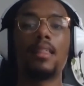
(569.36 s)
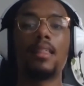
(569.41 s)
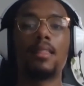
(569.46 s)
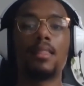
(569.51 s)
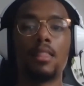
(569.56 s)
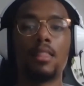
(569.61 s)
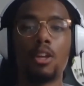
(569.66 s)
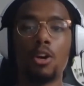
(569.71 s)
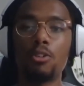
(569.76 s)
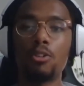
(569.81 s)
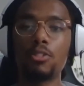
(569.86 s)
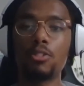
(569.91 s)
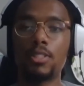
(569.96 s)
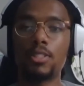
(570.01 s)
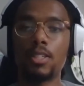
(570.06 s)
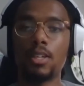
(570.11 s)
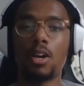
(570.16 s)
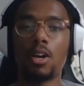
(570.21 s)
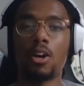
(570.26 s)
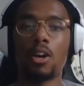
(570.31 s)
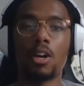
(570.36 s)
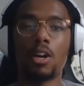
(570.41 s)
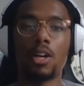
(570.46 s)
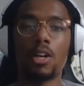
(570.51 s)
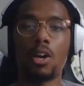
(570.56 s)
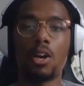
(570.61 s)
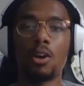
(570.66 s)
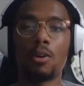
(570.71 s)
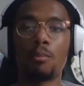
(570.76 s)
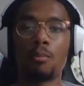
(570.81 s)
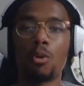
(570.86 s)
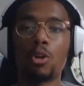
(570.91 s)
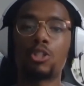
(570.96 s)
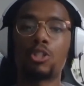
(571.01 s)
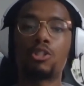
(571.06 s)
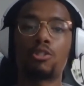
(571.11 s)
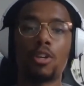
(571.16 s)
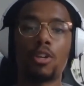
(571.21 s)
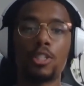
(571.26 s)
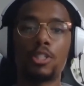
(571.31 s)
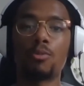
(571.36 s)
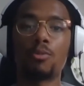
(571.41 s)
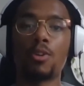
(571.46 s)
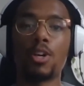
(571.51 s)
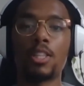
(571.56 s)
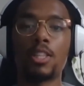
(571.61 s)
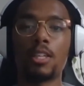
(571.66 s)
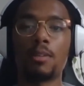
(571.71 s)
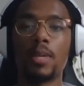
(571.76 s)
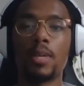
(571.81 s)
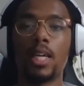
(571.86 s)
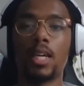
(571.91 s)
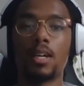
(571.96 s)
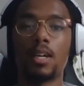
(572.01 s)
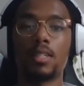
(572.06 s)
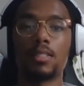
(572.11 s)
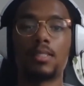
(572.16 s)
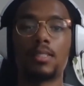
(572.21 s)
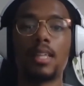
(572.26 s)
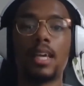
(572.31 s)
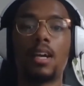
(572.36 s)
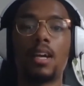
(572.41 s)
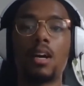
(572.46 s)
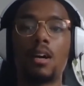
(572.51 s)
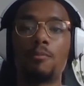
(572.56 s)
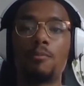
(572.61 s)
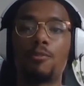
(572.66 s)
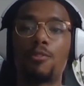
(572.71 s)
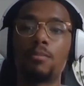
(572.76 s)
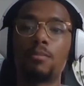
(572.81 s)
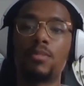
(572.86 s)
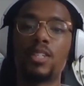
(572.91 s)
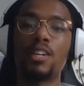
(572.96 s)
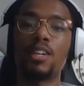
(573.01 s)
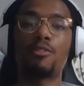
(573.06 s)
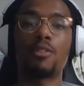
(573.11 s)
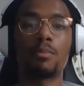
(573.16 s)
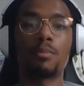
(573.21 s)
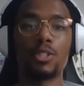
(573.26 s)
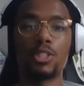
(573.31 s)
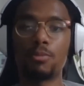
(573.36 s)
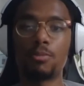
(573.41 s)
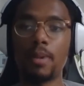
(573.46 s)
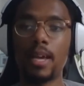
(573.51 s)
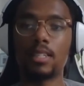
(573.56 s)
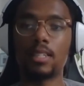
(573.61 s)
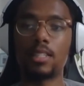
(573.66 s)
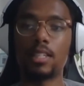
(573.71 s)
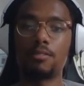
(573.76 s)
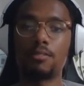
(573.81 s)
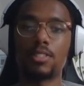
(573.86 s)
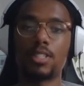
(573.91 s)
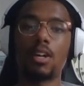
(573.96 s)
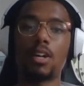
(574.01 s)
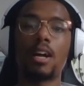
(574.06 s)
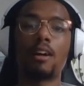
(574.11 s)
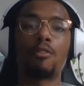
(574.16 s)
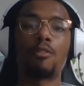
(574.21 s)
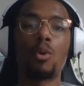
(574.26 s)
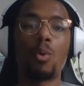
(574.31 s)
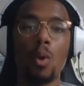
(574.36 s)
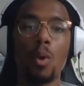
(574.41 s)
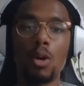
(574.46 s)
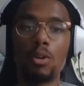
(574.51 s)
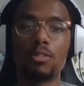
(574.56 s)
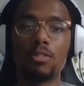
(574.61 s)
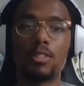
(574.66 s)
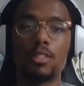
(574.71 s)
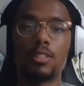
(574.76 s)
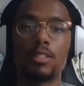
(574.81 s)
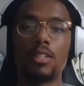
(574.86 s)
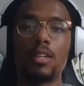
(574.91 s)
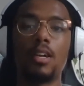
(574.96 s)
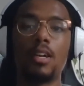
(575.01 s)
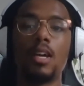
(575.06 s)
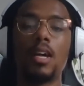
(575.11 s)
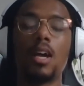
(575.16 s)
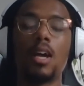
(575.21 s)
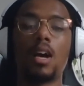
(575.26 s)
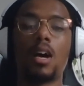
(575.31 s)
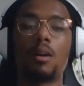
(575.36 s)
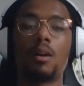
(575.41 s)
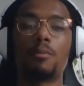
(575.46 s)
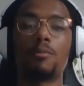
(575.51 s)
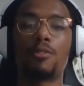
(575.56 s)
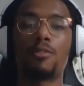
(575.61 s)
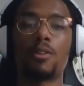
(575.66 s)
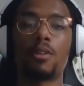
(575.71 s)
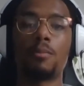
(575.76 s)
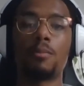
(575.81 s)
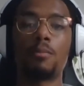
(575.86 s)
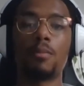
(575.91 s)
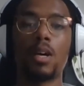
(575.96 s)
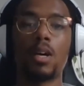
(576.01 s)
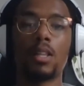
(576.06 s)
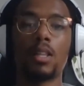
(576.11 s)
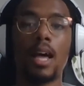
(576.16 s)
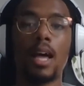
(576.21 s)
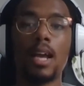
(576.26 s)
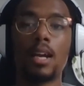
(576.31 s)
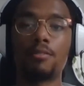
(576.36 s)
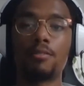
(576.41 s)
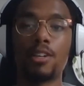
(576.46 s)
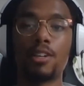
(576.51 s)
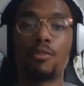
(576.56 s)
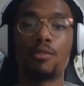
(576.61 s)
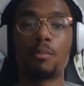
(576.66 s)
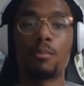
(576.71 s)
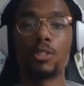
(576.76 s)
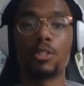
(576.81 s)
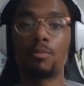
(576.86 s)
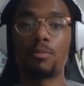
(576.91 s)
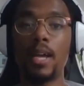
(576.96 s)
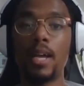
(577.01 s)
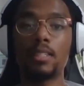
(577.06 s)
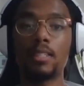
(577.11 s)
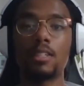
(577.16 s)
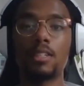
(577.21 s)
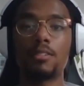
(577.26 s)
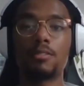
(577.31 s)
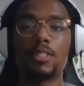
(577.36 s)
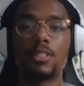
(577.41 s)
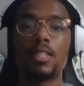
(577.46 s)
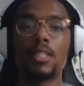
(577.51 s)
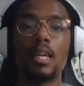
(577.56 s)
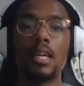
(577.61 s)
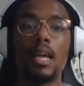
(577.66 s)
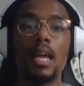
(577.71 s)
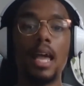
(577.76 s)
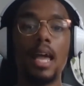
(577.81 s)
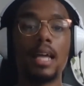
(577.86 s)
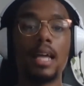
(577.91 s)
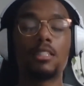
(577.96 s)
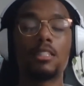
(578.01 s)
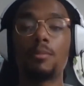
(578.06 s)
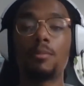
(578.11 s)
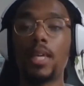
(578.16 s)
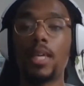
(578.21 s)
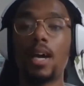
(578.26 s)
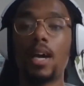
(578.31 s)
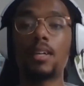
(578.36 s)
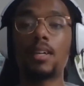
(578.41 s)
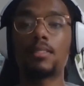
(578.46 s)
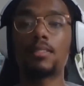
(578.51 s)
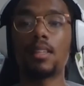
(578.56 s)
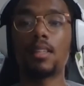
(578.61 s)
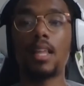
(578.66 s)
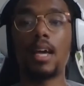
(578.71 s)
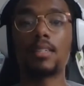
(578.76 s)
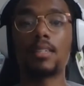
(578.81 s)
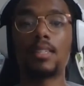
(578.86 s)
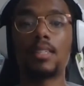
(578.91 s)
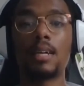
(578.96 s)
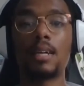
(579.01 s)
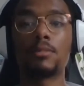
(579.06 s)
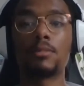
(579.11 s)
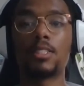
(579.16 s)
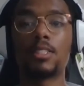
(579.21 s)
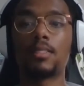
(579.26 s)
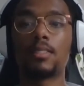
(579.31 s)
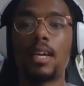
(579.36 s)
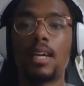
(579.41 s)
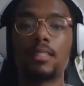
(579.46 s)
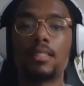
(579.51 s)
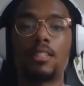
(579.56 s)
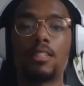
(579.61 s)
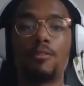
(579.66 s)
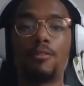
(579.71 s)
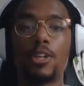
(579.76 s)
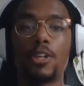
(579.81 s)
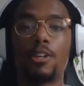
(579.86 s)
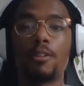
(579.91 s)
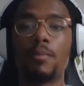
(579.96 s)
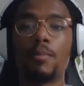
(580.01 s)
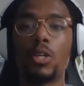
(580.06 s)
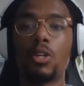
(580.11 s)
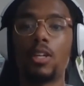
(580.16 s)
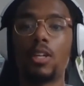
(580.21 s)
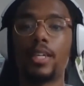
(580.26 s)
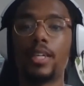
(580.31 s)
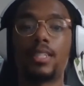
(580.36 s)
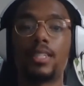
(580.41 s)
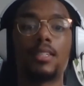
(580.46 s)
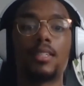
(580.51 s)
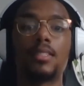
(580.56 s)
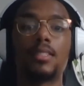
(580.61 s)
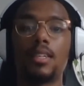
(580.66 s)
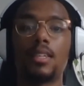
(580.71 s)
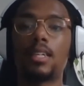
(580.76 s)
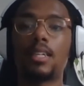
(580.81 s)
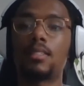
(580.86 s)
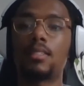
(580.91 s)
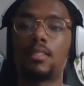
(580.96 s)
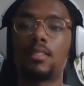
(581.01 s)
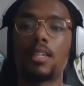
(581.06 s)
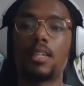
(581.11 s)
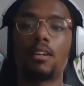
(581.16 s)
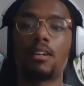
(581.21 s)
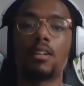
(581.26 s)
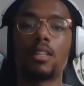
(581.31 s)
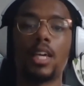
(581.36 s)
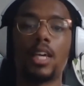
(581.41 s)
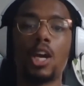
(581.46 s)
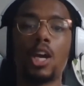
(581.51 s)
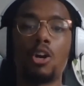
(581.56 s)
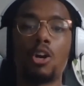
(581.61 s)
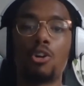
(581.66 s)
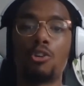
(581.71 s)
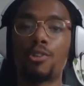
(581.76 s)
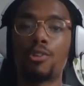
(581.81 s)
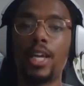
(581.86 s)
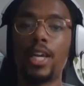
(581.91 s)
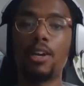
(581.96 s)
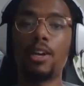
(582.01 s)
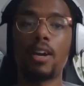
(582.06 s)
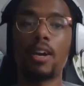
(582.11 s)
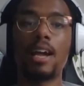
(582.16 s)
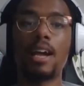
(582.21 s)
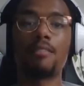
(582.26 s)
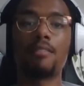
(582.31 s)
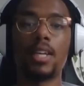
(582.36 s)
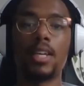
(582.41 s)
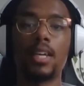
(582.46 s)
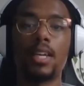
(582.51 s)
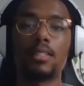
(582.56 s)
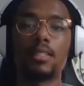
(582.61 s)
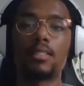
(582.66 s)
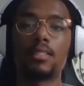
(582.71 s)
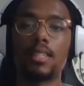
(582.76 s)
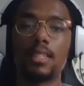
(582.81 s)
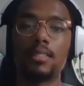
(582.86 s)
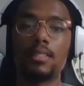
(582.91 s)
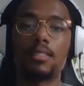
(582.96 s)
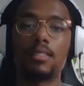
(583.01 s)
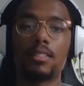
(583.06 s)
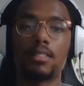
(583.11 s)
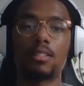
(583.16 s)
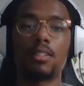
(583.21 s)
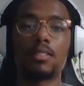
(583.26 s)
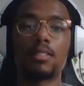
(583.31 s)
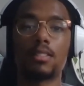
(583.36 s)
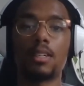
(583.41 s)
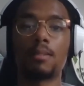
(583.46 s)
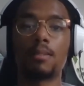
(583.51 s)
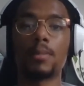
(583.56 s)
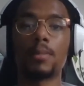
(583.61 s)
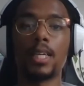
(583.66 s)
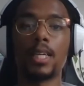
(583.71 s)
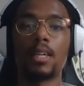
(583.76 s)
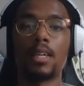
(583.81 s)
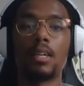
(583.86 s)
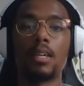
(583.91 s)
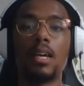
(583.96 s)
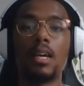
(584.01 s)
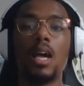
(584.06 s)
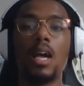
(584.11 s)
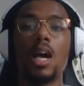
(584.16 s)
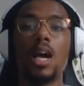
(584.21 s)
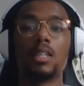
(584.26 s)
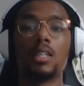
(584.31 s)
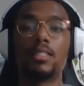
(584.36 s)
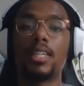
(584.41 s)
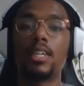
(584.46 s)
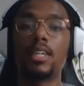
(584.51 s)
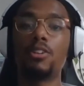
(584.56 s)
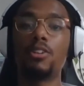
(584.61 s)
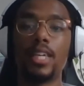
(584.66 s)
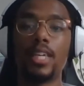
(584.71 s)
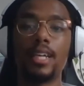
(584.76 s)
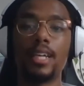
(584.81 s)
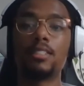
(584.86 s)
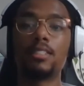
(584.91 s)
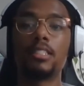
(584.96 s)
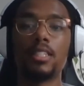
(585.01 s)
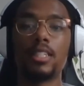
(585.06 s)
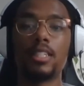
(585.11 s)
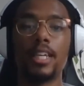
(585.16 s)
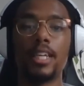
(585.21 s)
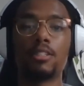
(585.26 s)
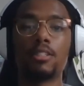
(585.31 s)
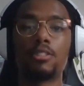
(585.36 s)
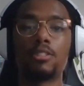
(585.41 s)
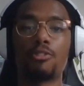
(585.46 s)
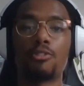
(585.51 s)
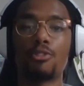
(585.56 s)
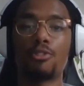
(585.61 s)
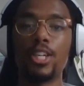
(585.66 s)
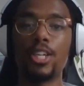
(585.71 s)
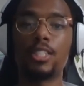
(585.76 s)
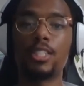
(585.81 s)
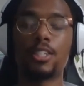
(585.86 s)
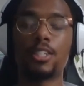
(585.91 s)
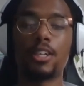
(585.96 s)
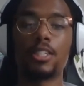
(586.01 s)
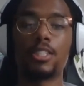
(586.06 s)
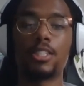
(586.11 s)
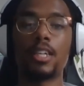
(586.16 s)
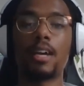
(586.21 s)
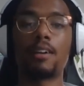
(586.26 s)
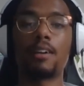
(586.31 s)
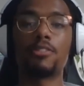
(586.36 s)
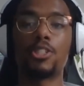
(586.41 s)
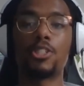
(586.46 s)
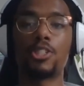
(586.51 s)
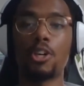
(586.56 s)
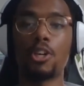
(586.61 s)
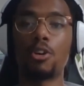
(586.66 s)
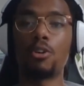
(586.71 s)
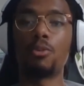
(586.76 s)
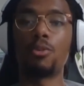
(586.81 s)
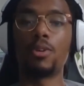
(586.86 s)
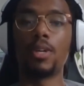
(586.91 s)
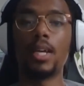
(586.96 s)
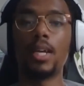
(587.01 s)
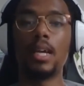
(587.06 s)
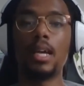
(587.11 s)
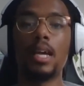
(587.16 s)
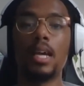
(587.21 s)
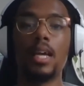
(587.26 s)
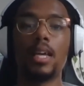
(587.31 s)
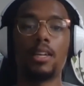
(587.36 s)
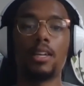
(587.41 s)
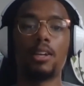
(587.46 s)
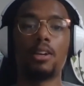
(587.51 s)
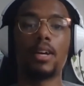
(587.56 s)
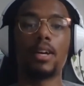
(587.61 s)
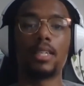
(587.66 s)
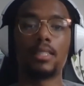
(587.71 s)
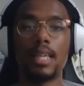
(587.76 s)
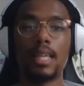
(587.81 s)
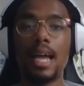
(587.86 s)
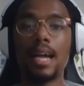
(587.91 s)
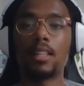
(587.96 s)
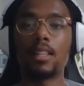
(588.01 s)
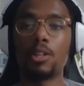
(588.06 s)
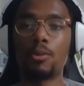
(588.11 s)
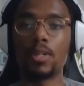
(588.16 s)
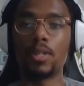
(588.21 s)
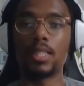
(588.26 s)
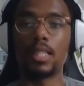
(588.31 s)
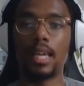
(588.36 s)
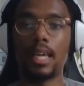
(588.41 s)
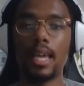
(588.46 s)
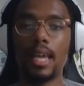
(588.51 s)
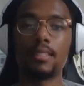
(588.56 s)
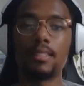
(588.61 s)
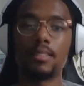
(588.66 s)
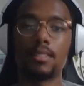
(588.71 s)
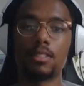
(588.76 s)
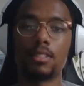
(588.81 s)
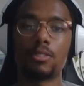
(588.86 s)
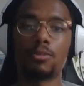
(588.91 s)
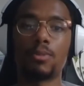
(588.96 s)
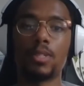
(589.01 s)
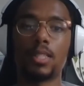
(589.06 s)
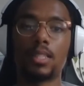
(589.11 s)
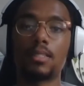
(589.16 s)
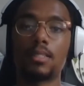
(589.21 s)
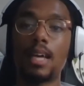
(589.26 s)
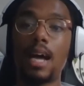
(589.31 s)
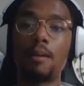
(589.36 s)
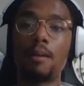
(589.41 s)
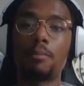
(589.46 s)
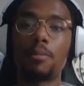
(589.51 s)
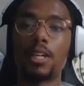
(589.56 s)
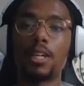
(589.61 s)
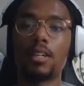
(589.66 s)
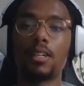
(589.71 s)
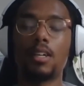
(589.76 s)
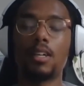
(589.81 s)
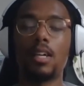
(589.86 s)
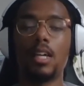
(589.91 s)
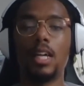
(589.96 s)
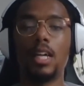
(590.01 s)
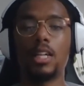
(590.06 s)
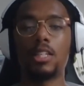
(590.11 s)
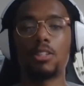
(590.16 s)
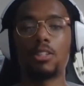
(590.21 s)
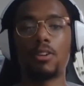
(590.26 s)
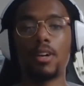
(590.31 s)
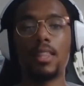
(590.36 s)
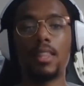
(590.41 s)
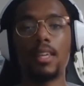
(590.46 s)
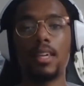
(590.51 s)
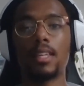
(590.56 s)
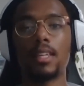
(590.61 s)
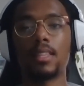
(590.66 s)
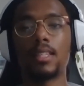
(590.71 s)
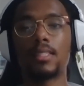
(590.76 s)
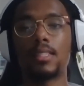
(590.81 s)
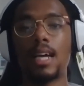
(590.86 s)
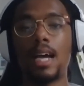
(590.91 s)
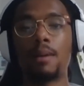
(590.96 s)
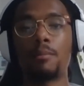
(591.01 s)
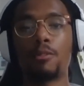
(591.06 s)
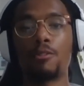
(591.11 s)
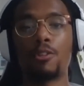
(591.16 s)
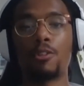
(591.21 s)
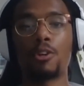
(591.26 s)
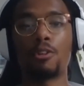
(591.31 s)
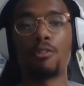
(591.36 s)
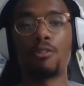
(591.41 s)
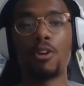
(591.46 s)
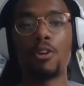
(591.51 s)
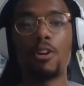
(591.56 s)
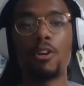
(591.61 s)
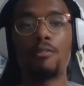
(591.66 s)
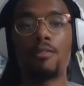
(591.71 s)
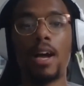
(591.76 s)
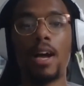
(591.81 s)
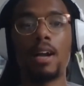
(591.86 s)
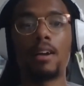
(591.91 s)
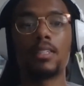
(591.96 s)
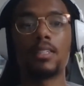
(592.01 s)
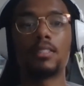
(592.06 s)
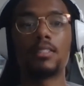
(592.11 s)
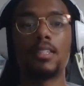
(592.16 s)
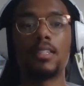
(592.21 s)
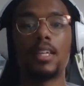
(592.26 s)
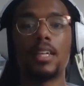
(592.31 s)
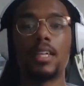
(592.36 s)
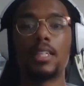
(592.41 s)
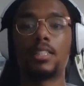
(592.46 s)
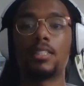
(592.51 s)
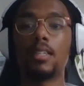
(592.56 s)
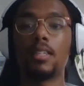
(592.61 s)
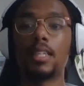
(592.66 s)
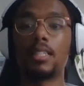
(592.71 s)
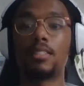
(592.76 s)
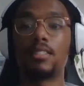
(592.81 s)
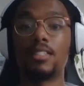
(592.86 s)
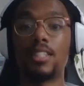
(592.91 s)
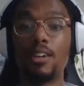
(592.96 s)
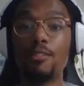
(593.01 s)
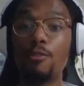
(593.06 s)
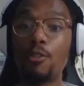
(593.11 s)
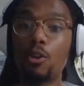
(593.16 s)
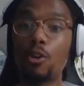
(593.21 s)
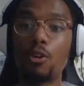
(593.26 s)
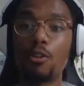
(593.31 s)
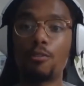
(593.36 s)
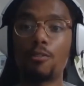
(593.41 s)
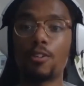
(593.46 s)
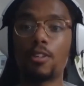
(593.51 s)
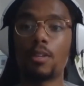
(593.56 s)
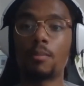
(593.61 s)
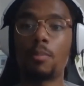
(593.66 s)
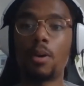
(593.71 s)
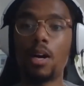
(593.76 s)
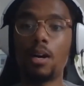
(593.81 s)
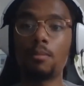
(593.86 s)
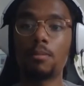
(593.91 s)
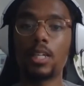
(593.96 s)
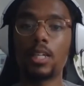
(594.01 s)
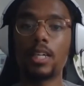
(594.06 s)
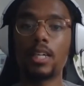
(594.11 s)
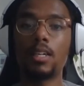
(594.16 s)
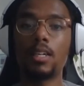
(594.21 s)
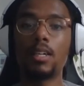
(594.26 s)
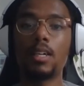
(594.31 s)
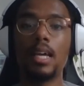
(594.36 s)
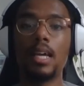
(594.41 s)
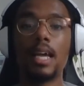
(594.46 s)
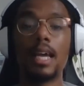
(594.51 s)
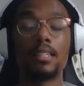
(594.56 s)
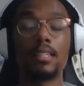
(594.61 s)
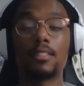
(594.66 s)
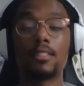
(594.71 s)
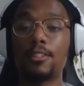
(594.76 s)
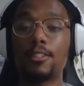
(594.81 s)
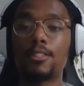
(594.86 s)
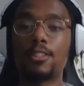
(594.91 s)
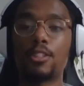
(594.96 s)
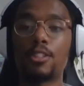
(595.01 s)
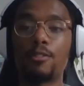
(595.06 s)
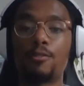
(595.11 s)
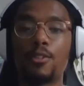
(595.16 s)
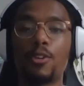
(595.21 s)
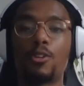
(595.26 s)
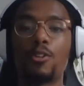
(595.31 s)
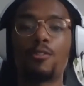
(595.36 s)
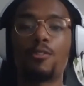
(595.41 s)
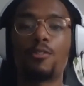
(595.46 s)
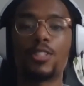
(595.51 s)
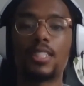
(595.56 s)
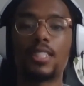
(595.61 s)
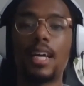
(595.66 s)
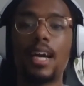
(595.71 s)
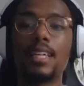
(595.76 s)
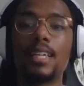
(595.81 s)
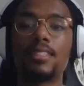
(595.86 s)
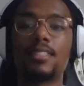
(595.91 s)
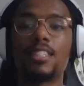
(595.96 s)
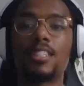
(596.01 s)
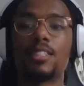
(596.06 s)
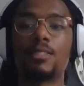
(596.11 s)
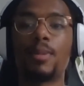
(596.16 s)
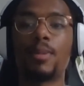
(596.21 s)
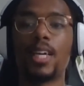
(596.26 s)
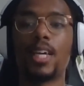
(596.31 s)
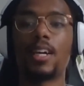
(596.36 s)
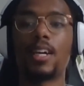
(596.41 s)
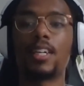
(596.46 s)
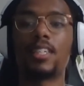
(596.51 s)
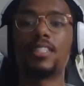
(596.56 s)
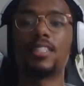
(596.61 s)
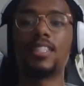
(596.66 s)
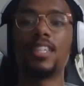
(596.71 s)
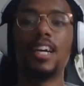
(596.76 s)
those are more trustworthy because they come from different perspectives. They'll have quotes from a lot of different perspectives. And to be honest, a lot of times the scientific community doesn't necessarily agree or have any consensus on something until years and years of research have shown, exactly what the case is with the topic. So I think in the time of coronavirus, it's difficult for the public, and it's also difficult for scientists because